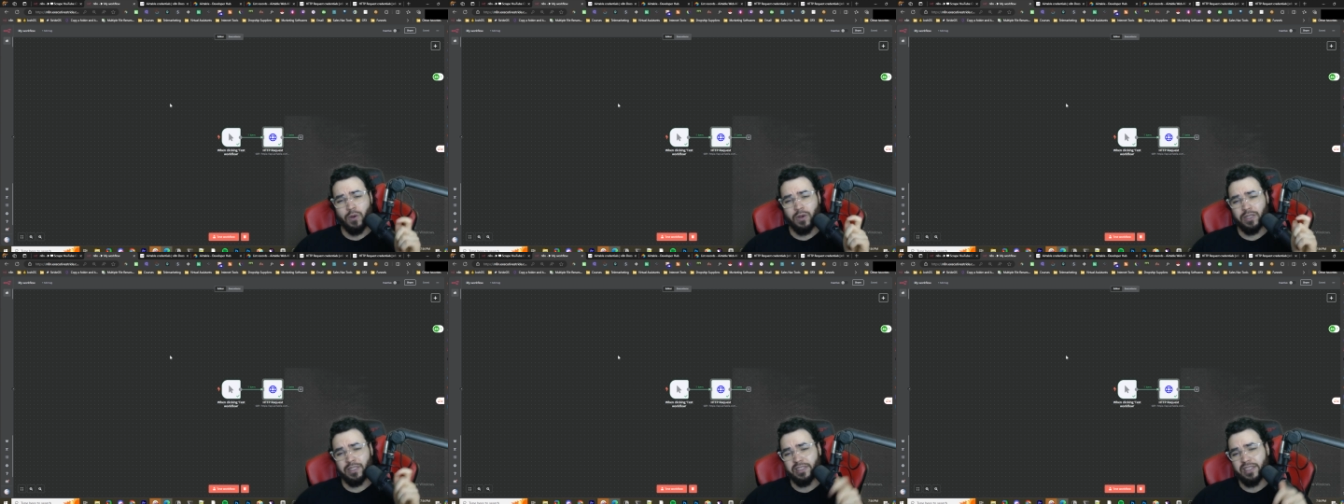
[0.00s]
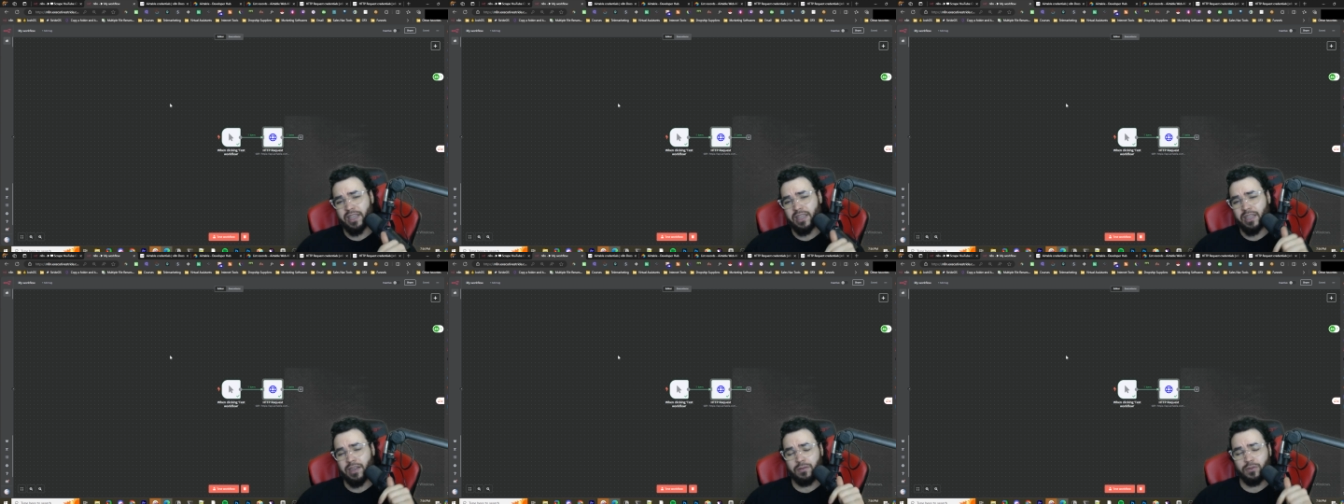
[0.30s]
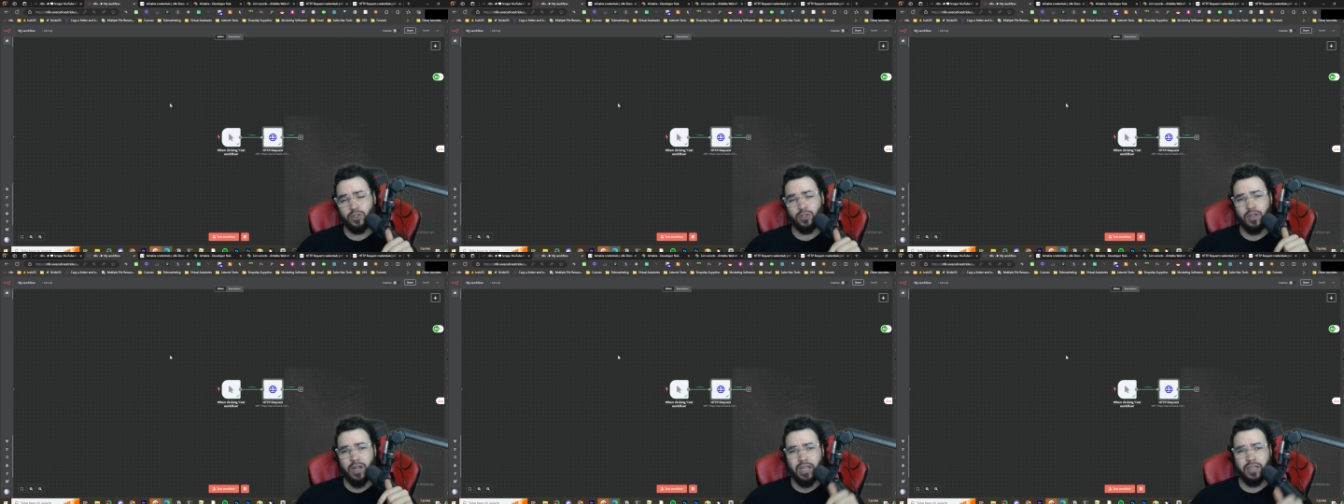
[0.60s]
executive
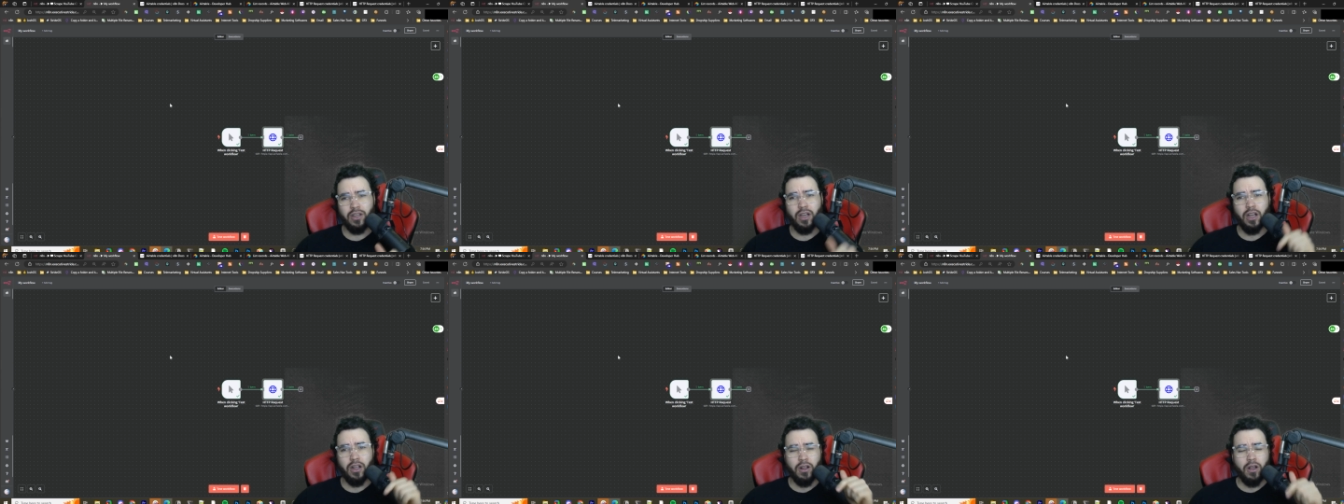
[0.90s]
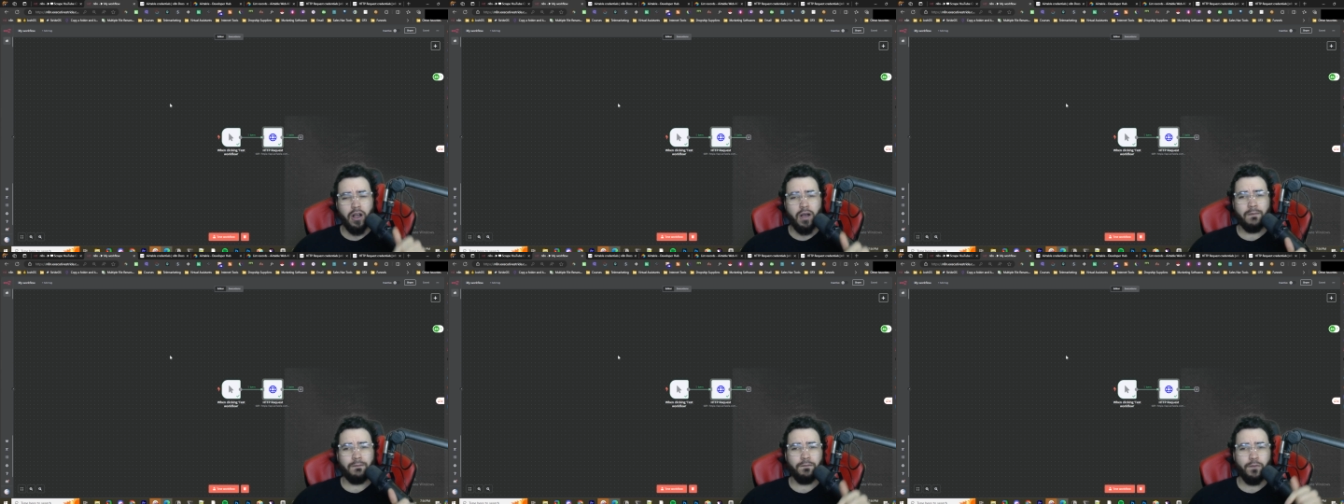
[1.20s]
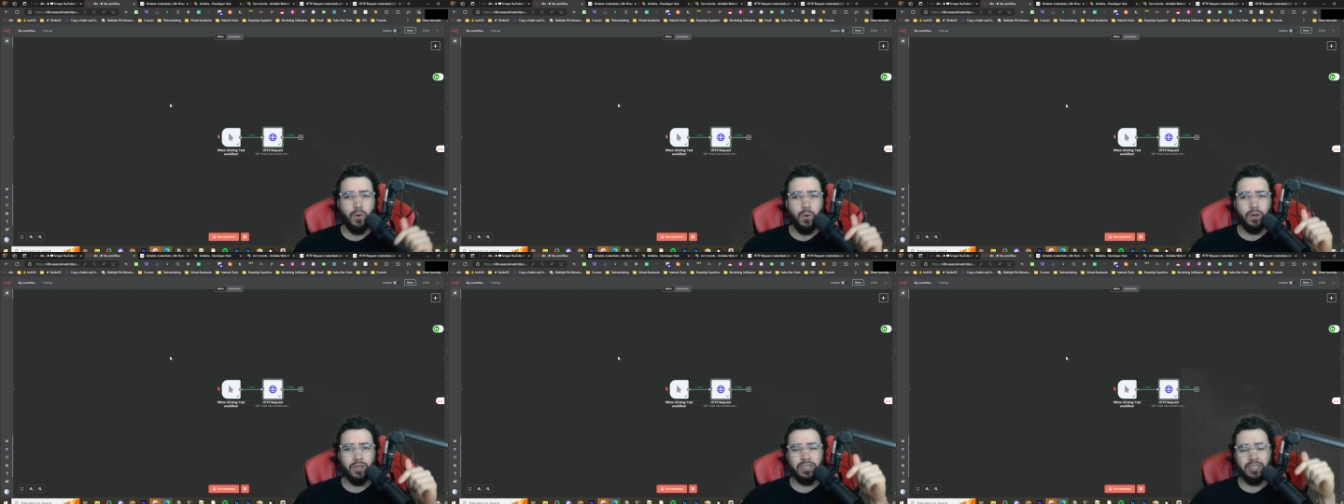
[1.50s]
stride dot com
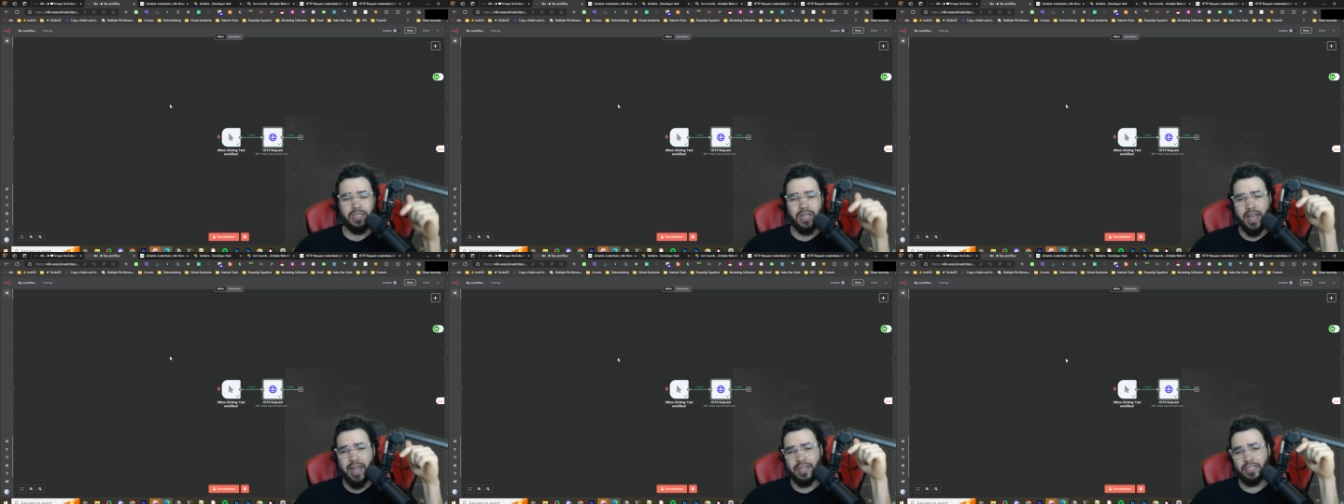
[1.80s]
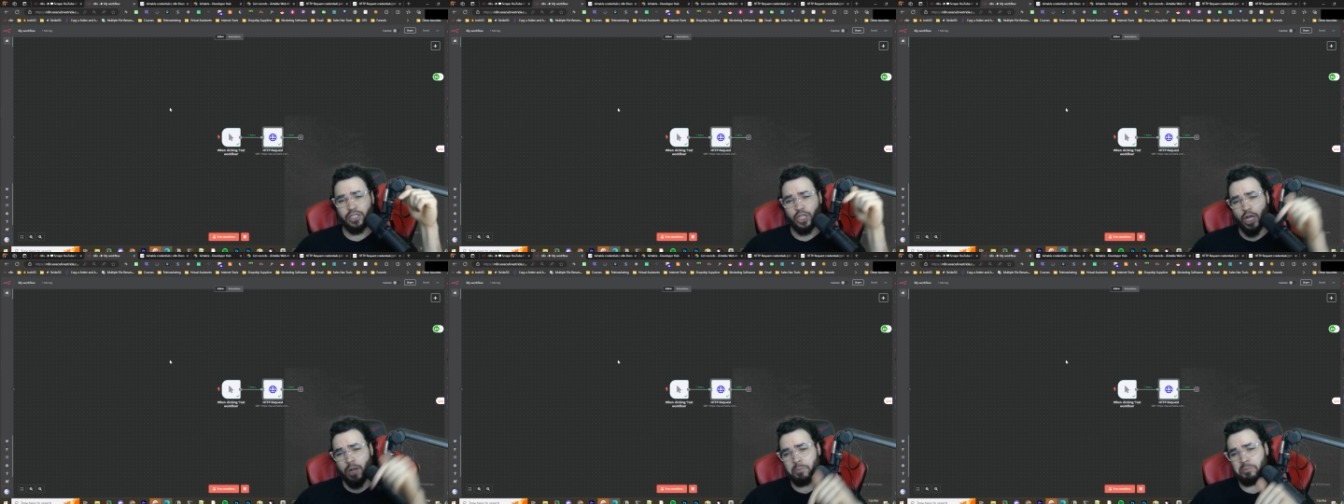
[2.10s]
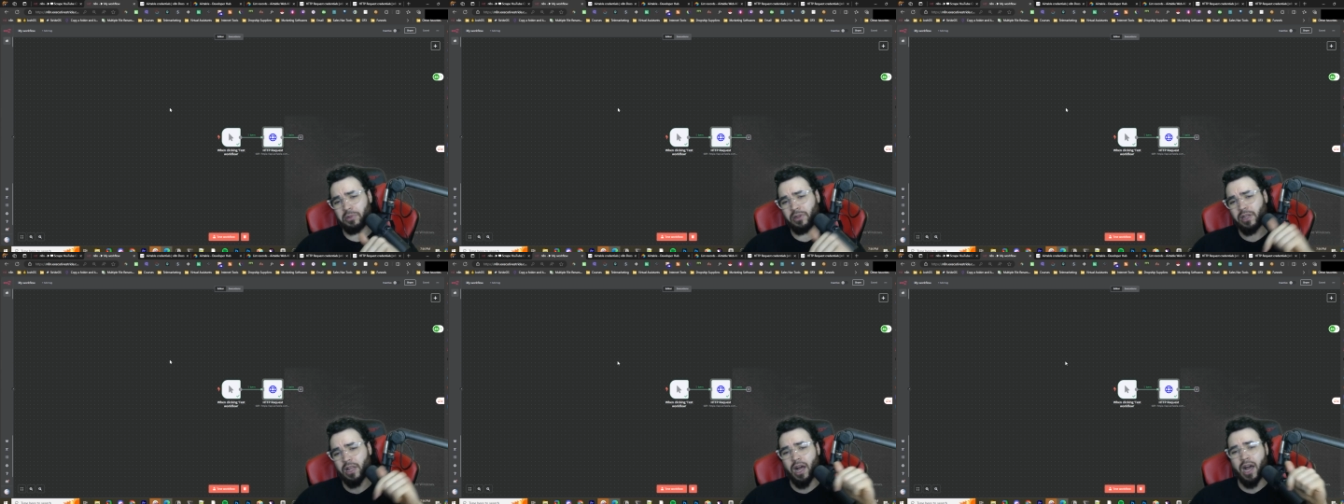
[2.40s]
forward slash
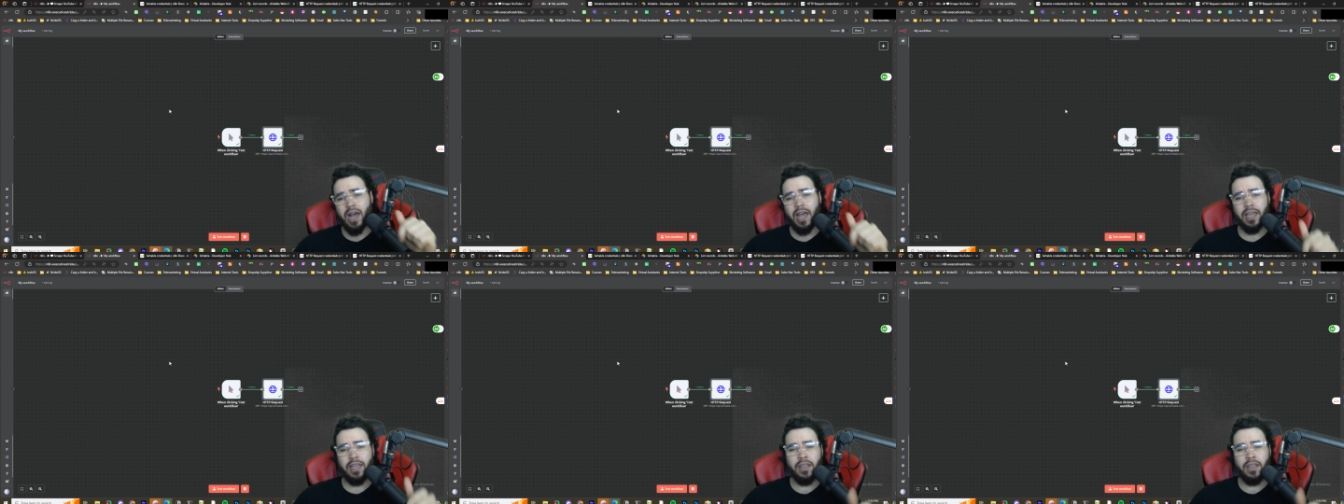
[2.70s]
apply.